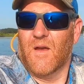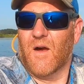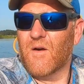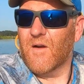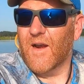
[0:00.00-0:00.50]

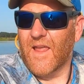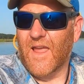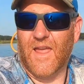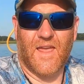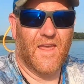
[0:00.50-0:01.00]

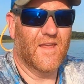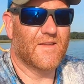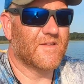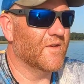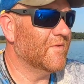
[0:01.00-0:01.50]
Alrighty, it
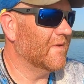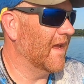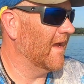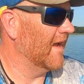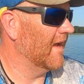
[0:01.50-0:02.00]
is a new
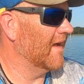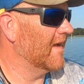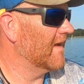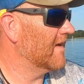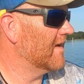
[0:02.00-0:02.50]
day
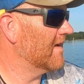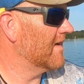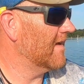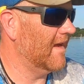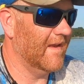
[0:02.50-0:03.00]

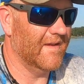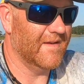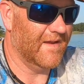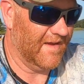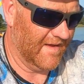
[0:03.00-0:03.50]

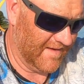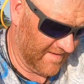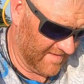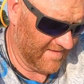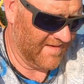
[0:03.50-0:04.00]
and uh,
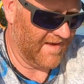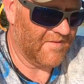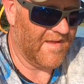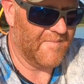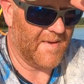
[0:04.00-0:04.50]
I
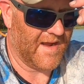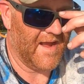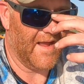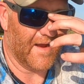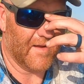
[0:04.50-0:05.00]
don't have my
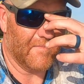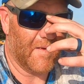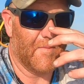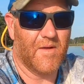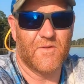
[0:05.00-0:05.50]
kayak.
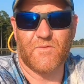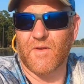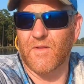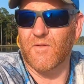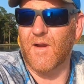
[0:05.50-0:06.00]
My brother's
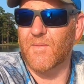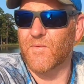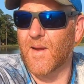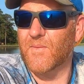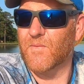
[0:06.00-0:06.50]
running the
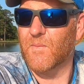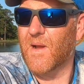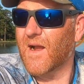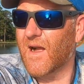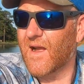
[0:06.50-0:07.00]
crab traps in
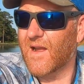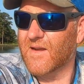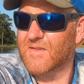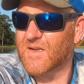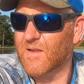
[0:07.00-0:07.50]
my
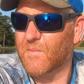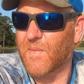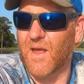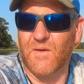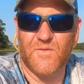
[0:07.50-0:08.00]
kayak. It's got the
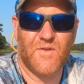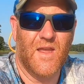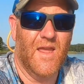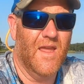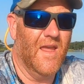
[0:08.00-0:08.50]
pedals.
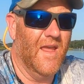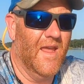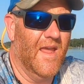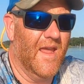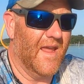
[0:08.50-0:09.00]

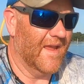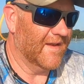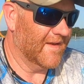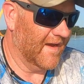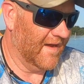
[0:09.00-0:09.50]

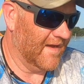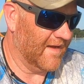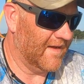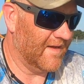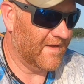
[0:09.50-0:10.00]
And
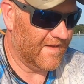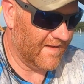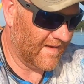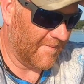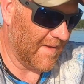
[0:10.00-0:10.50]

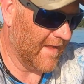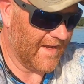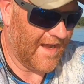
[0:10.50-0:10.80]
uh, got my lucky